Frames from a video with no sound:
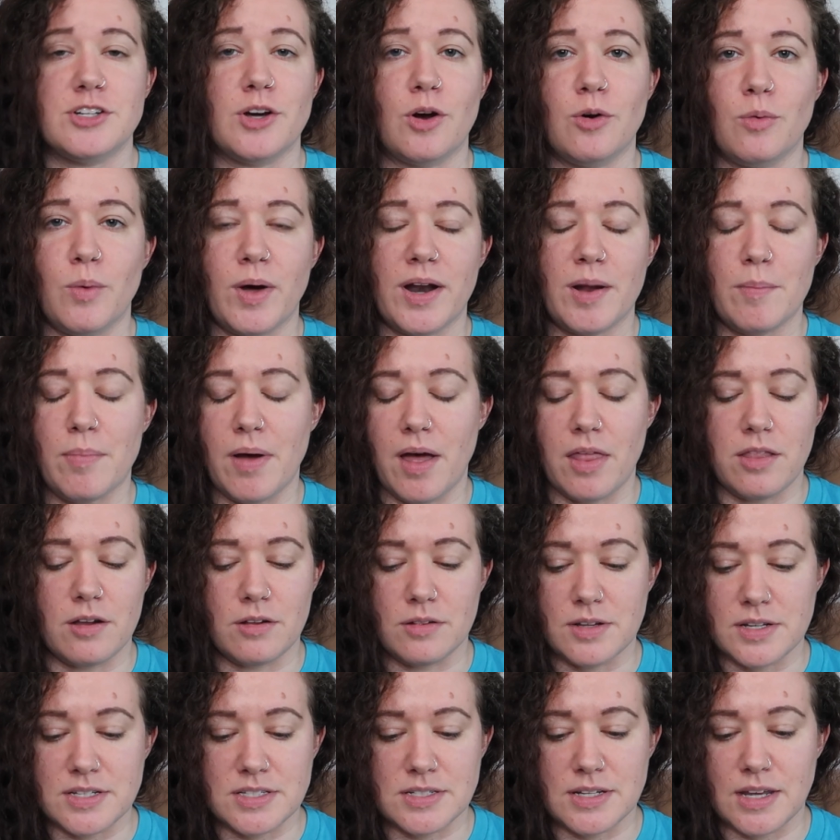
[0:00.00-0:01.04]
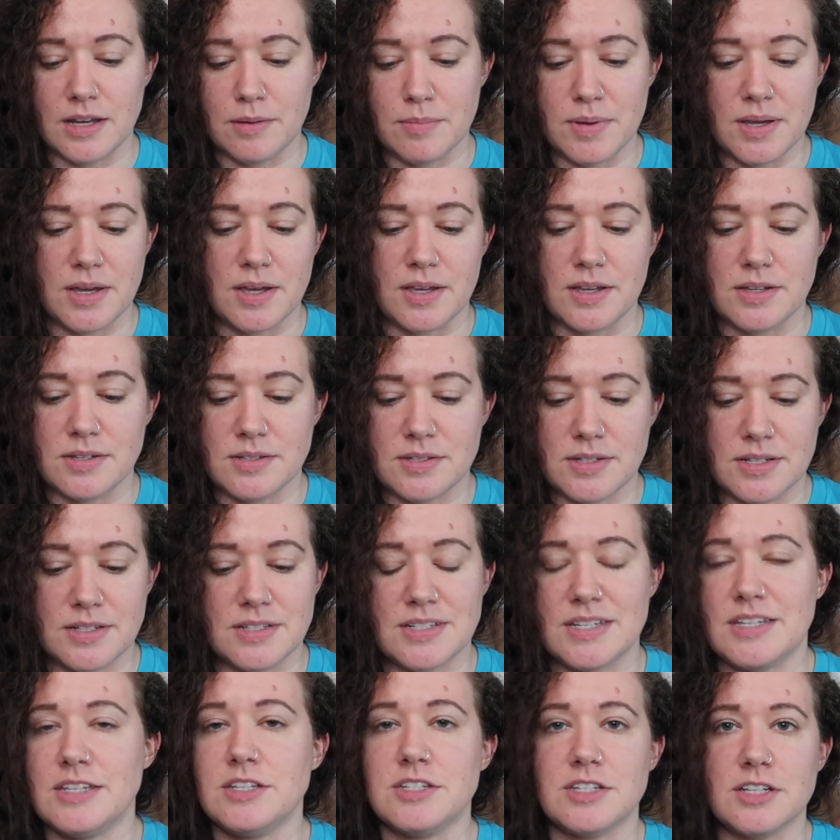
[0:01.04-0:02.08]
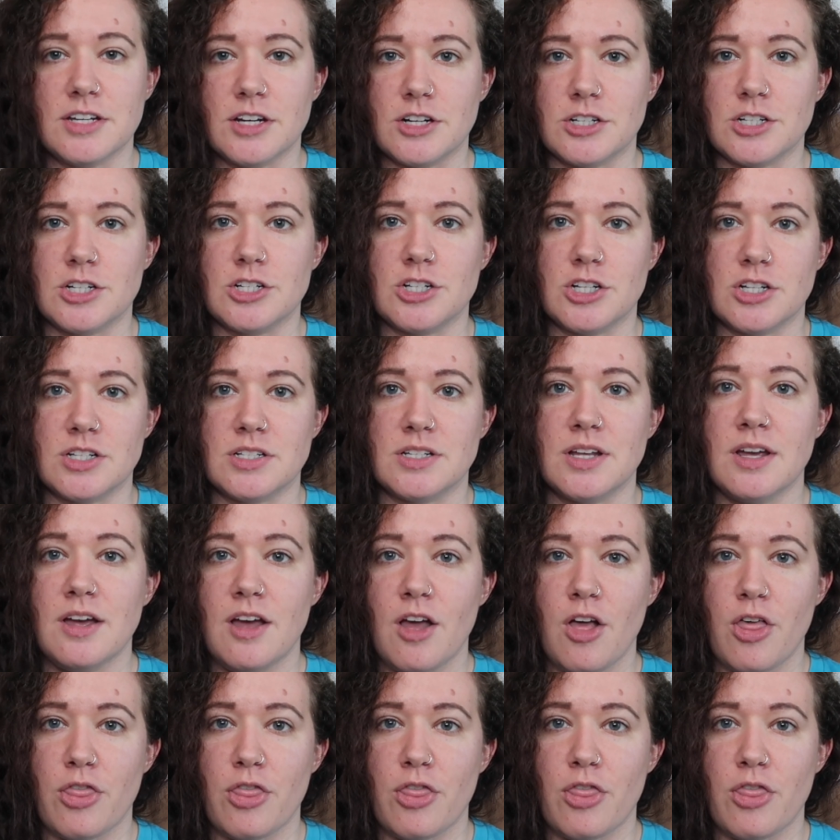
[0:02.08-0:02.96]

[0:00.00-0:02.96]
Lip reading: don't want to bother listing because it's easier to just